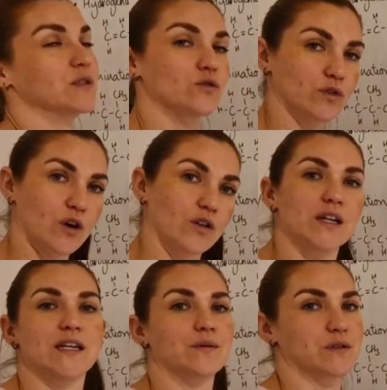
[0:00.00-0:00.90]
but don't call it
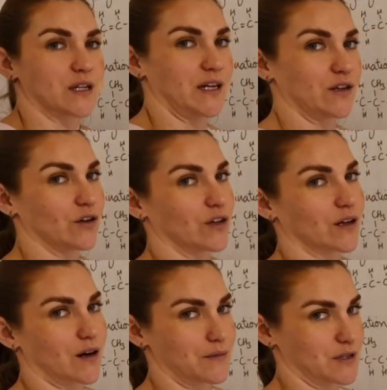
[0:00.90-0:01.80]
an equal sign, call it a
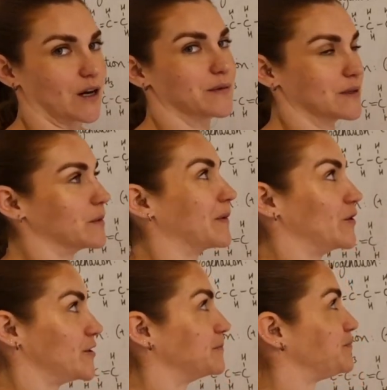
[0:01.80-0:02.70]
carbon-to-carbon double bond.